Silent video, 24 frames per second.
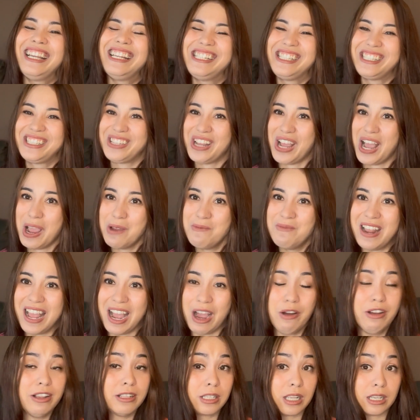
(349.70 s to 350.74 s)
it's time
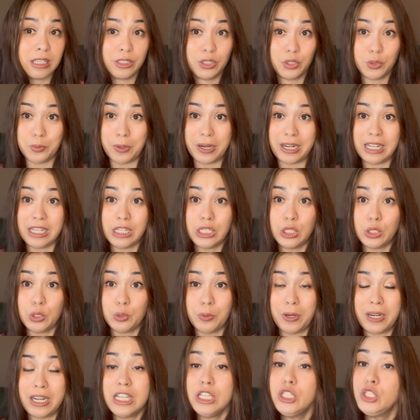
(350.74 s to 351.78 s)
now. It's a
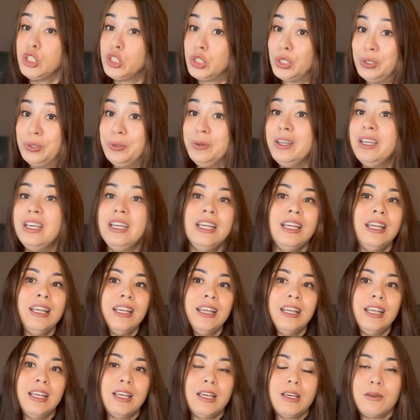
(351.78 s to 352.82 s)
2022
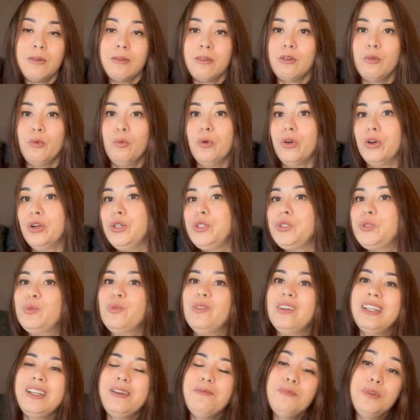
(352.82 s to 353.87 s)
world's
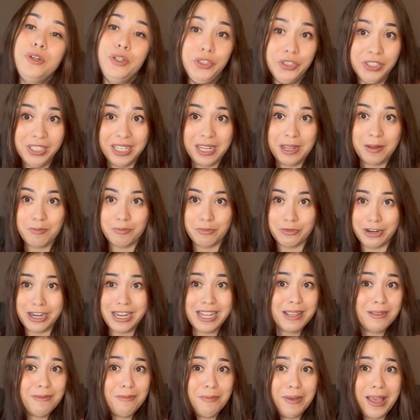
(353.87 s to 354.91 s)
reemerging.
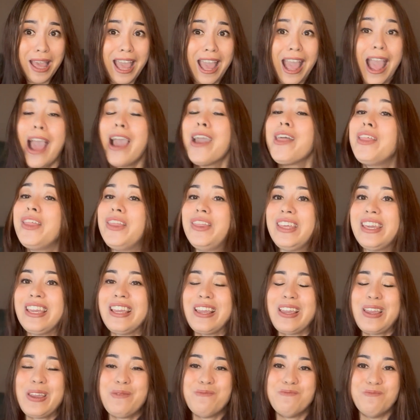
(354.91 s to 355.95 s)
Bring back
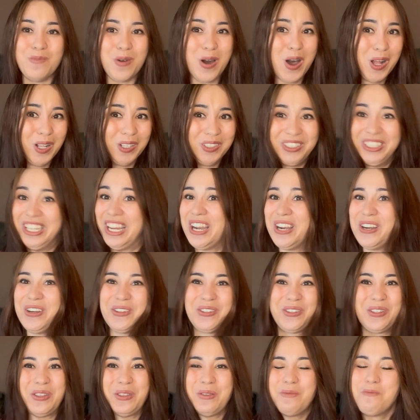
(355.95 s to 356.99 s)
the mall
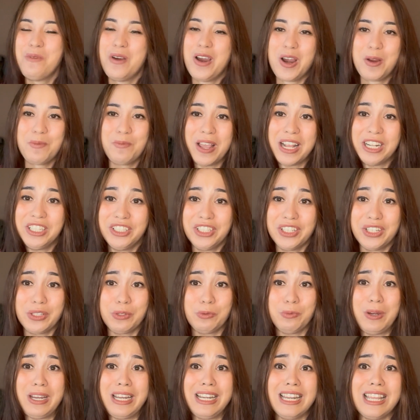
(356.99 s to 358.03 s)
chairs and park benches.
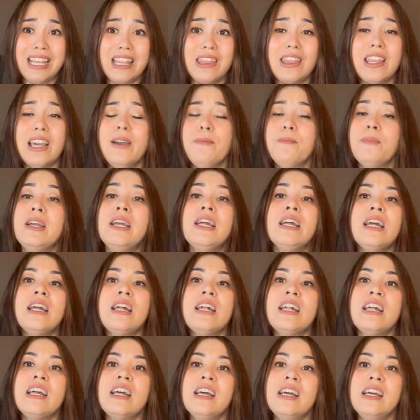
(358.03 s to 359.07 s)
We need them.
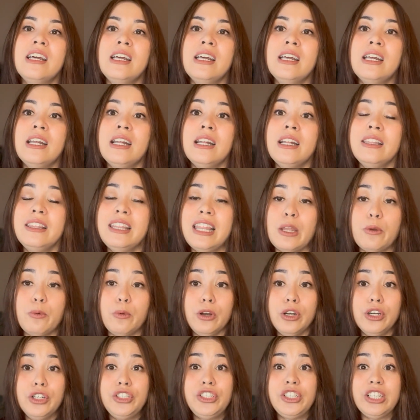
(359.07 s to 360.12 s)
They
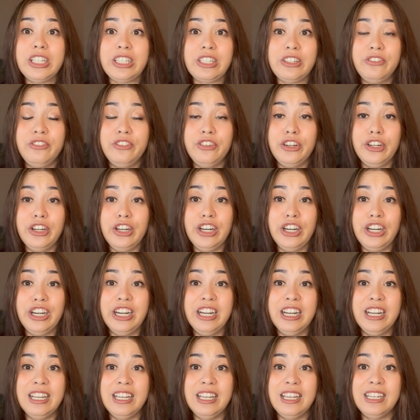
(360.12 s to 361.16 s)
weren't just for
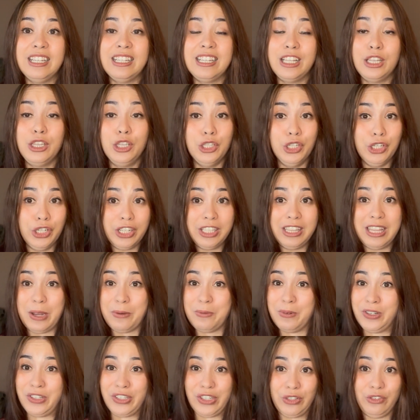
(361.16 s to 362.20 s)
look, they
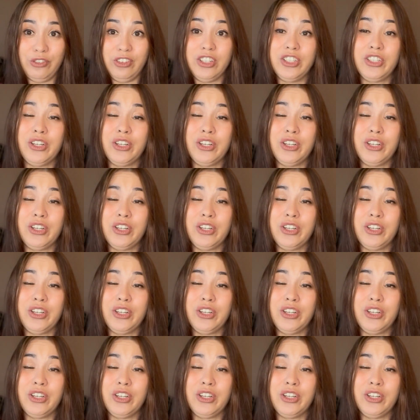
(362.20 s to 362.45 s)
weren't just for